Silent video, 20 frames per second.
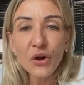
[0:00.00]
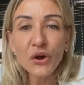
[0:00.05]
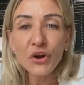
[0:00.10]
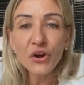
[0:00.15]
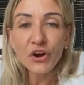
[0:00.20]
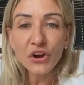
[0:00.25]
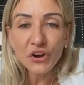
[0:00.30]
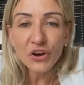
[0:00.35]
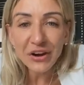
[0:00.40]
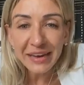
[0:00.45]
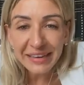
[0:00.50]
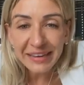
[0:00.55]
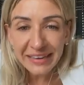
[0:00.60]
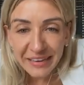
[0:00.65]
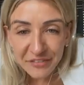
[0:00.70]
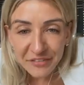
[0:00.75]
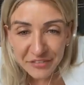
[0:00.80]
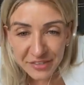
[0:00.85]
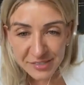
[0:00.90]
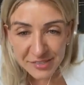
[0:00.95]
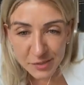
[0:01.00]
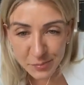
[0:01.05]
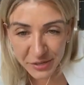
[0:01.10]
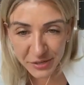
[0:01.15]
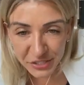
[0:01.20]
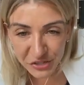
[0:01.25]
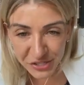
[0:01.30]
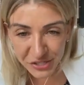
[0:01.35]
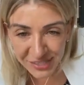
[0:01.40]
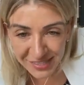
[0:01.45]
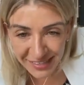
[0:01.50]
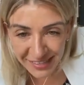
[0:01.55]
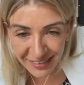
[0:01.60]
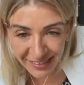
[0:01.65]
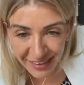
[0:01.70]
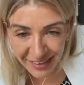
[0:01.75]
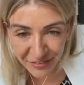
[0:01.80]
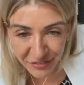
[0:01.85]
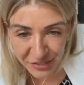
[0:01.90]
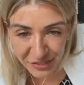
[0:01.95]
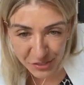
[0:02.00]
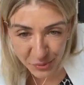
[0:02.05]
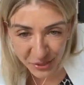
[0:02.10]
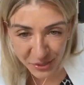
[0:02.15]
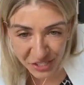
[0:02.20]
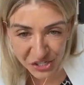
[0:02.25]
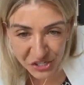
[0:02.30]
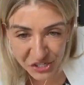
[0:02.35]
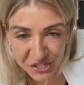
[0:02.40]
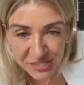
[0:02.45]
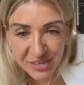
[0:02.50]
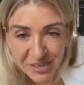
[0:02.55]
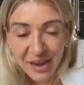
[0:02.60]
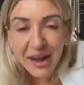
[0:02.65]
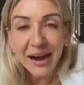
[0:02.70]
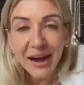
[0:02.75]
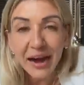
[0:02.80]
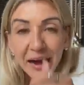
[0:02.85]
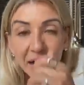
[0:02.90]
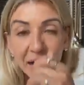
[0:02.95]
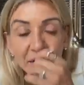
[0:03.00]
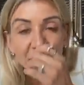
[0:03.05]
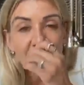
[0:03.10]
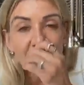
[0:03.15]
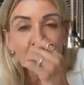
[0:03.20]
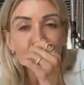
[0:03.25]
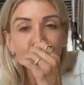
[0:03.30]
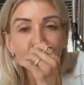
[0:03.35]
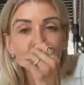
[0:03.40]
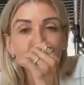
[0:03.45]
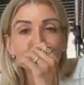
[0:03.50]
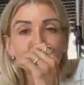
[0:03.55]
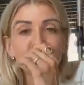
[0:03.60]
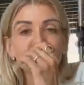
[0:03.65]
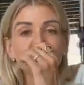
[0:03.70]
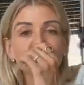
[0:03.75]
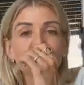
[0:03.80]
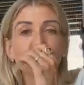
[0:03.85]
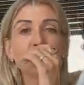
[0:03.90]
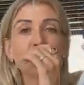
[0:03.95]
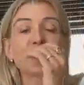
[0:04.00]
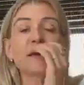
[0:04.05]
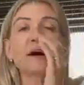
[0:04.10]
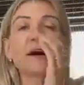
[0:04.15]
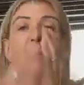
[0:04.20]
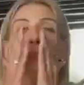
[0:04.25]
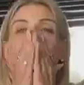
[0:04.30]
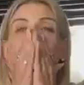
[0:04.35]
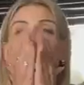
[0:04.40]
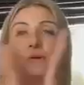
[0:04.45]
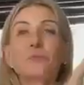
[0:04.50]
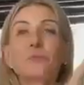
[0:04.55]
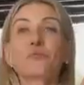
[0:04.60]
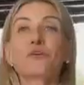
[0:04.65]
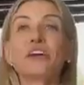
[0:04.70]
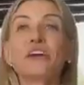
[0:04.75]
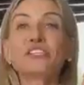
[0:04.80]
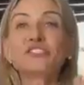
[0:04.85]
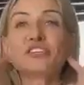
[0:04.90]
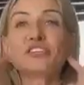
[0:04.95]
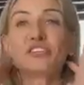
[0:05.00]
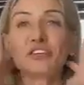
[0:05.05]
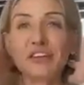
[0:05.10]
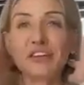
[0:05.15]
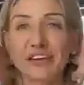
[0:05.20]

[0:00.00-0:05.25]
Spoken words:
Oh, I love this, Beatrice. I love this question. How does ozone therapy help with depression?